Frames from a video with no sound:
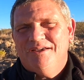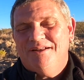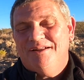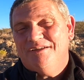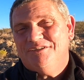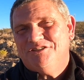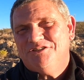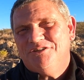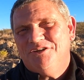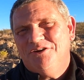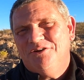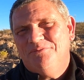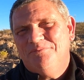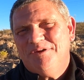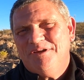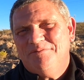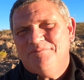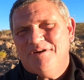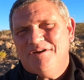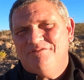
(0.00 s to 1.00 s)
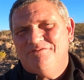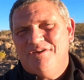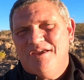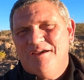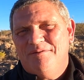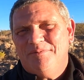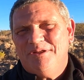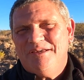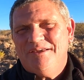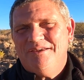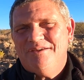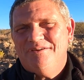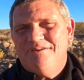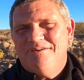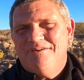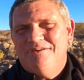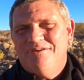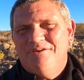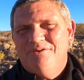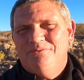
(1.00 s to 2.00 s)
And as you know, me and my family
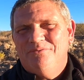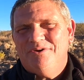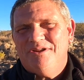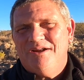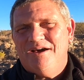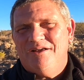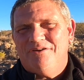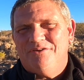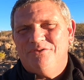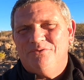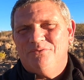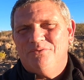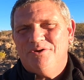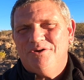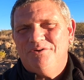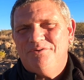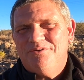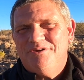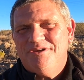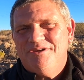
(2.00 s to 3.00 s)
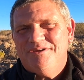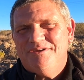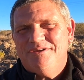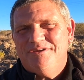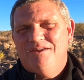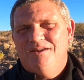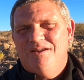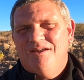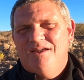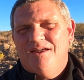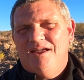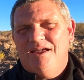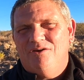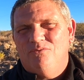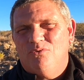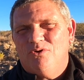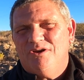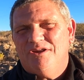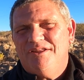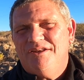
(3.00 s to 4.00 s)
went out on the road
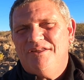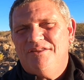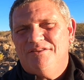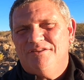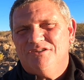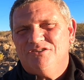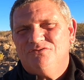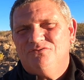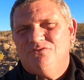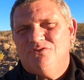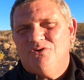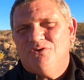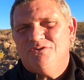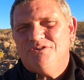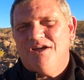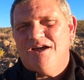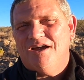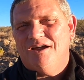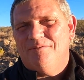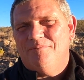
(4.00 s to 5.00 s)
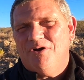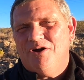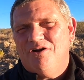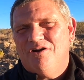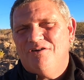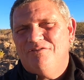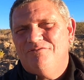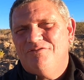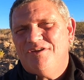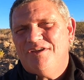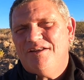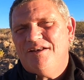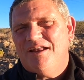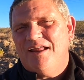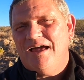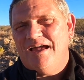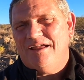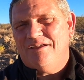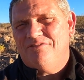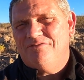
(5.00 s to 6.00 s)
and we're leading this full-time RV
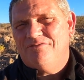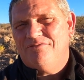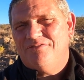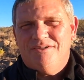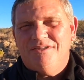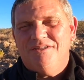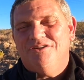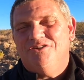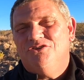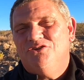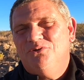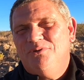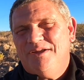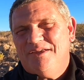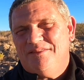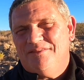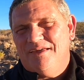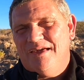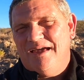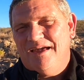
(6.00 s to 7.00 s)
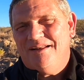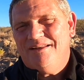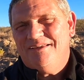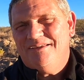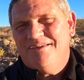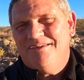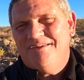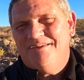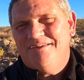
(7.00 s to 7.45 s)
life. In doing that,